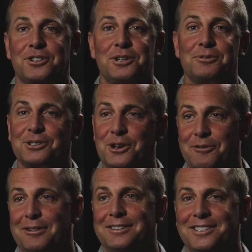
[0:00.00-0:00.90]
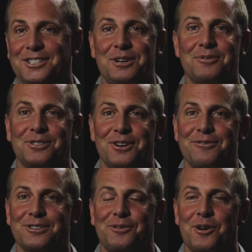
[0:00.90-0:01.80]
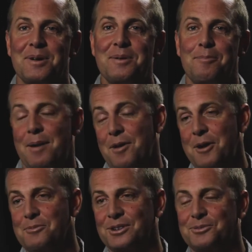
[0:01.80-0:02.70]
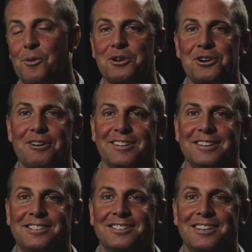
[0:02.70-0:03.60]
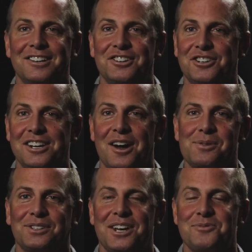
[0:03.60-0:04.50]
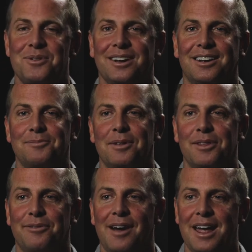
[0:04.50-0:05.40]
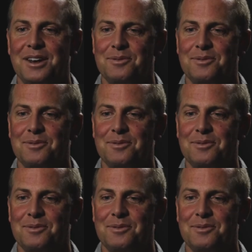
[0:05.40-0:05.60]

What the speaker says: She was nervous. She was nervous for me. My mom was more nervous. She almost didn't want to come to the fight.